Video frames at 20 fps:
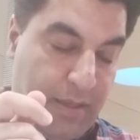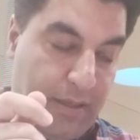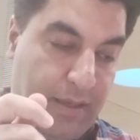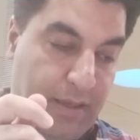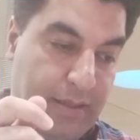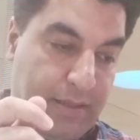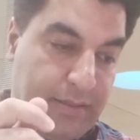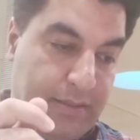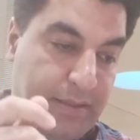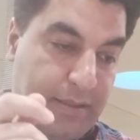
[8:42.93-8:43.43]

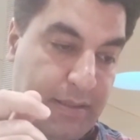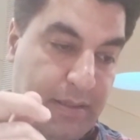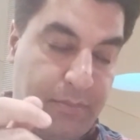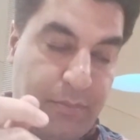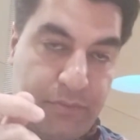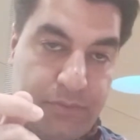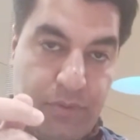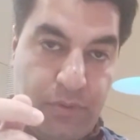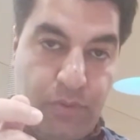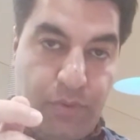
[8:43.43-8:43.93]
in the name
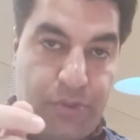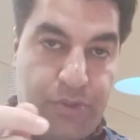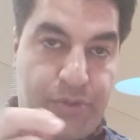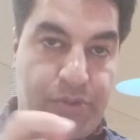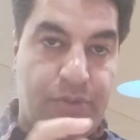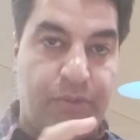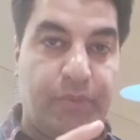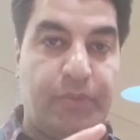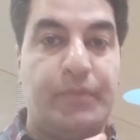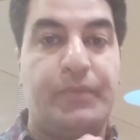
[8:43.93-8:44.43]
of the lord
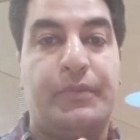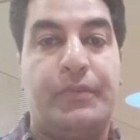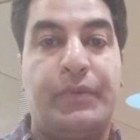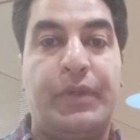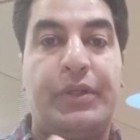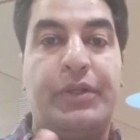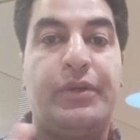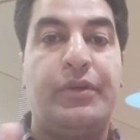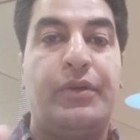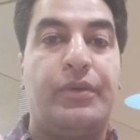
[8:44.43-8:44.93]
so
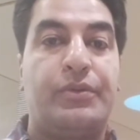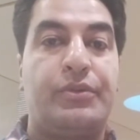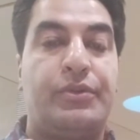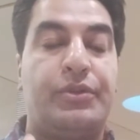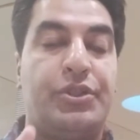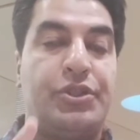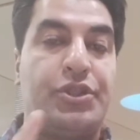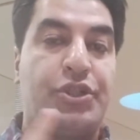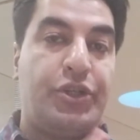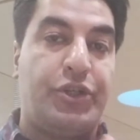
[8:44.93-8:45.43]
when you go to
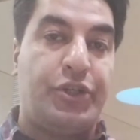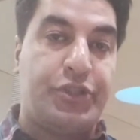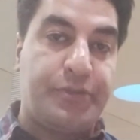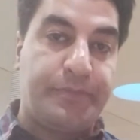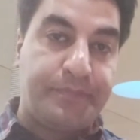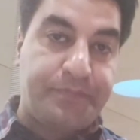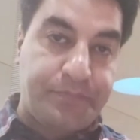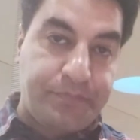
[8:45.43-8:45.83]
the church